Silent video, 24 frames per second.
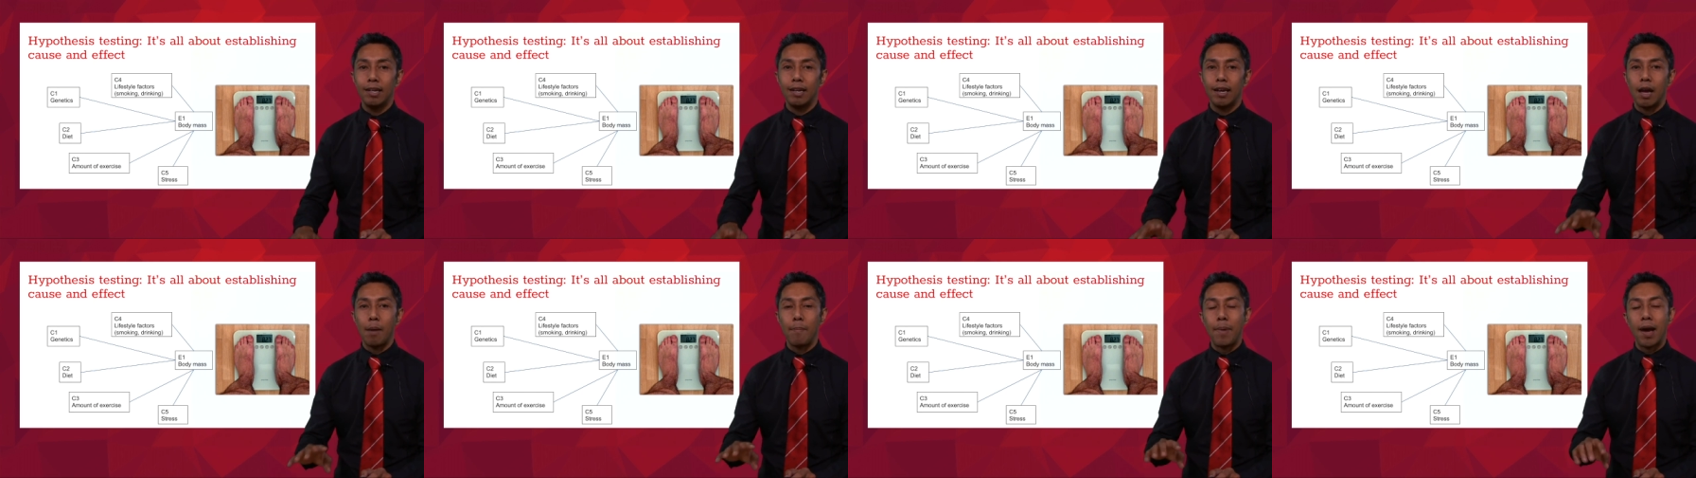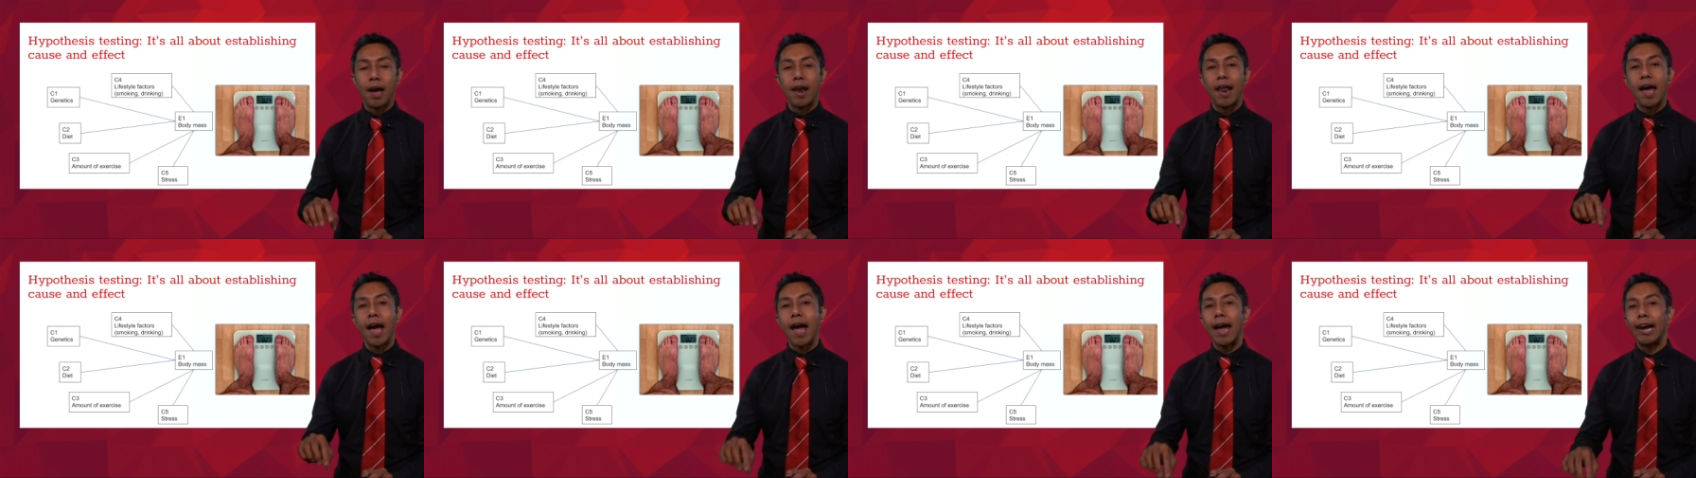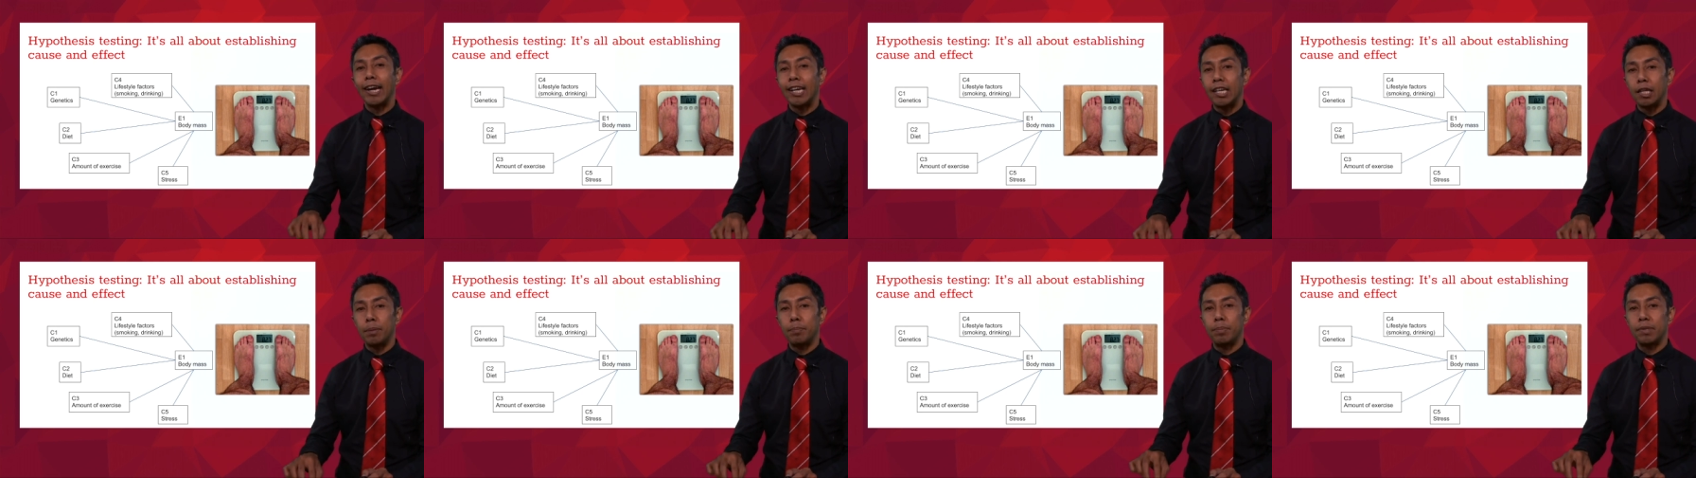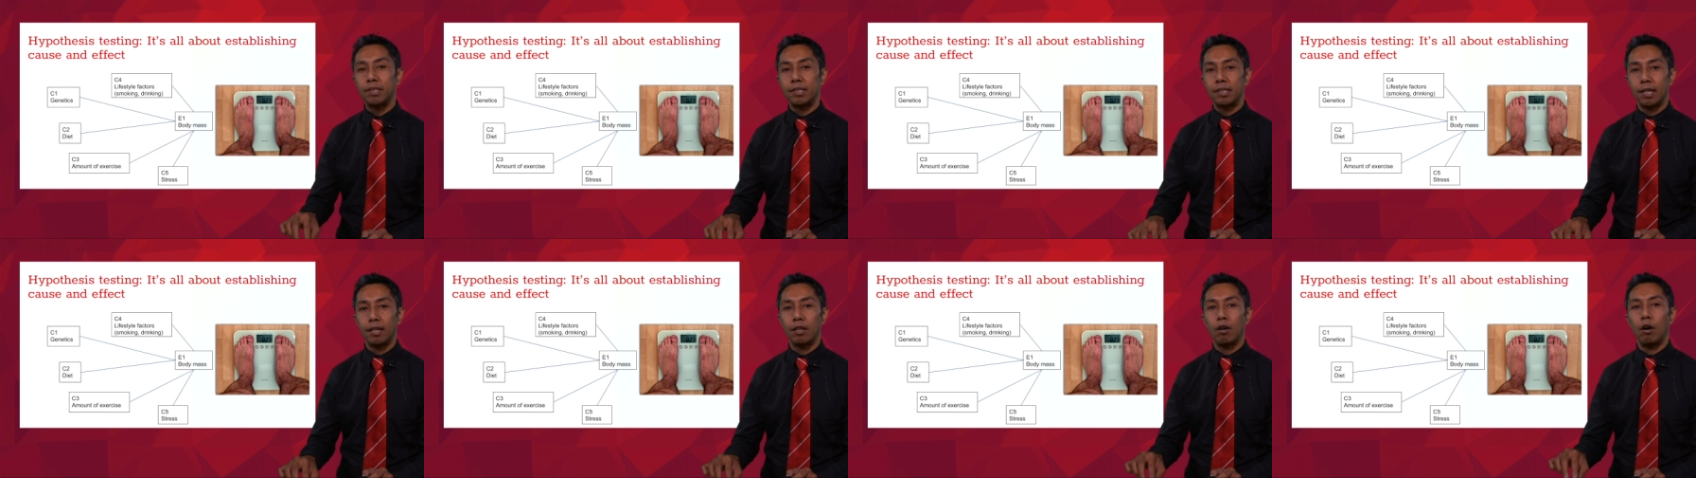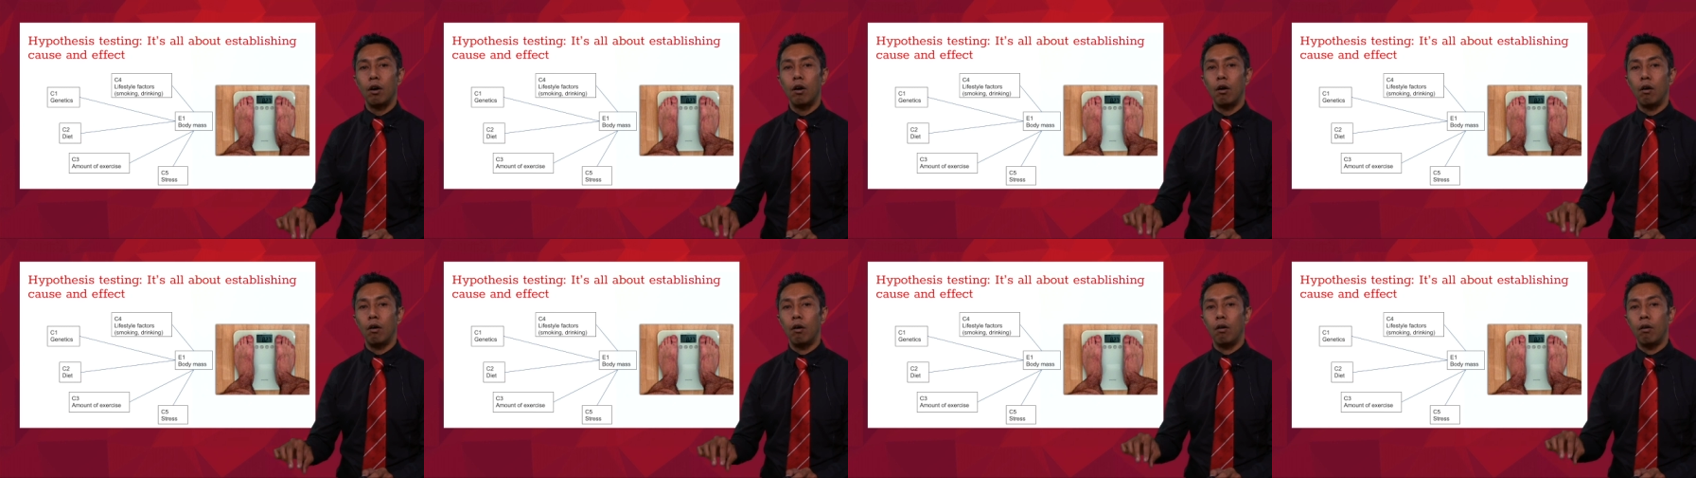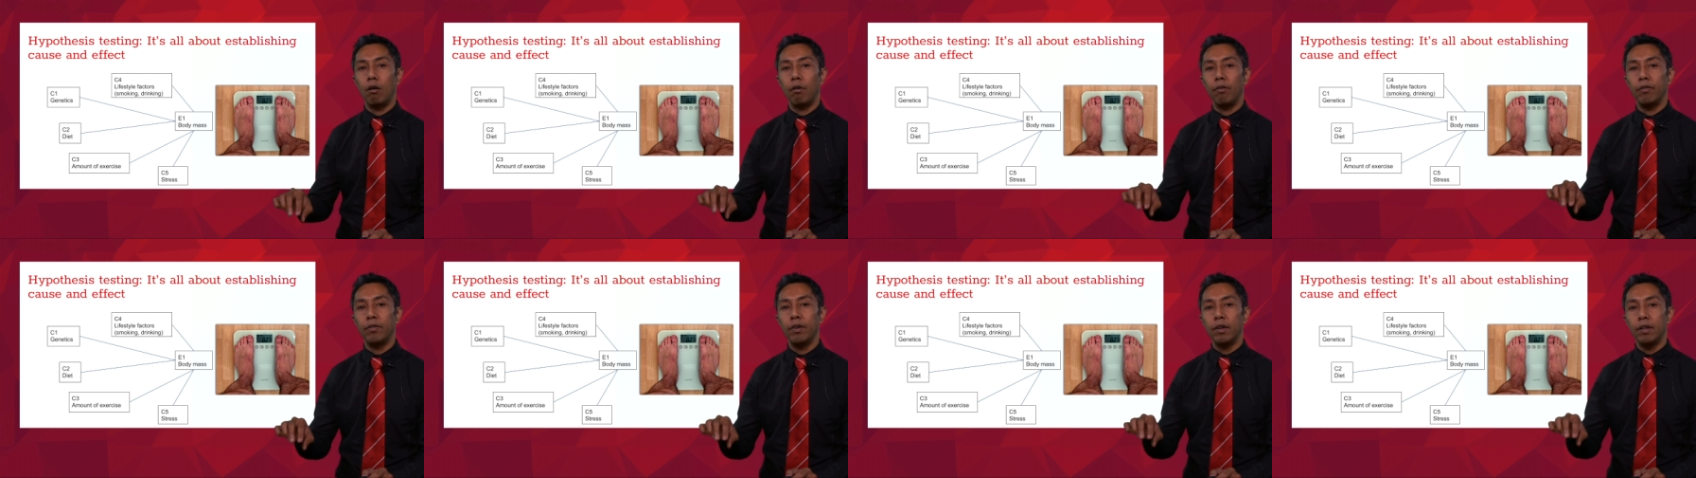about 80%
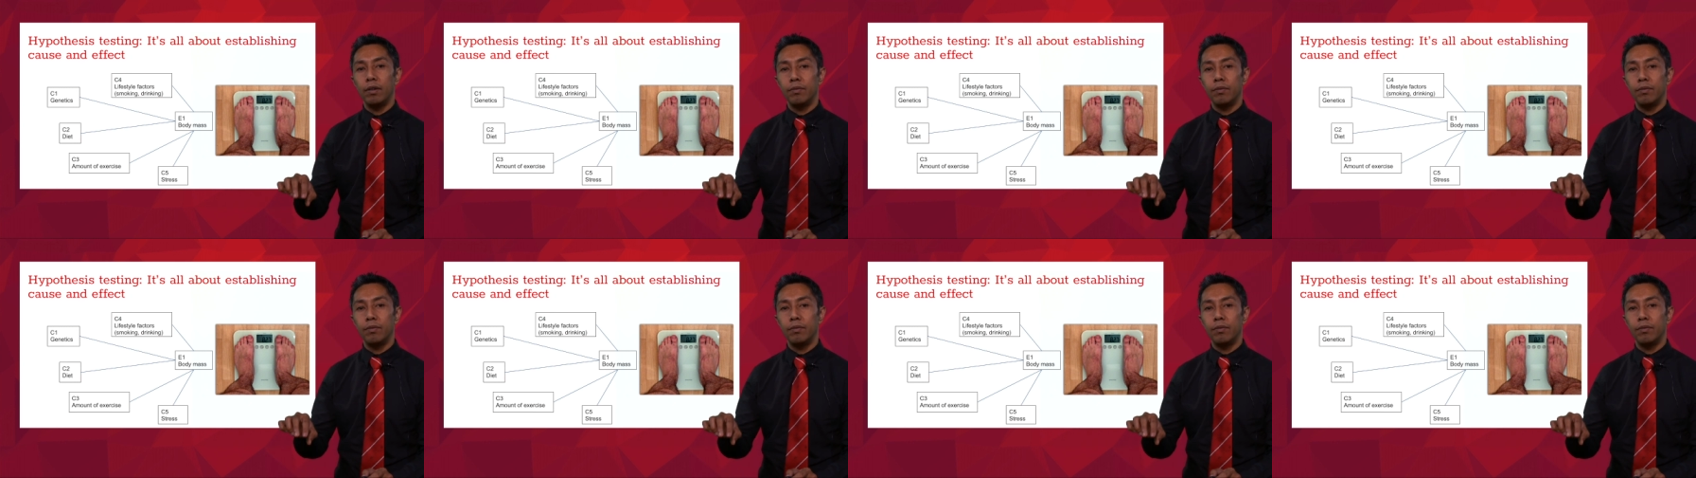of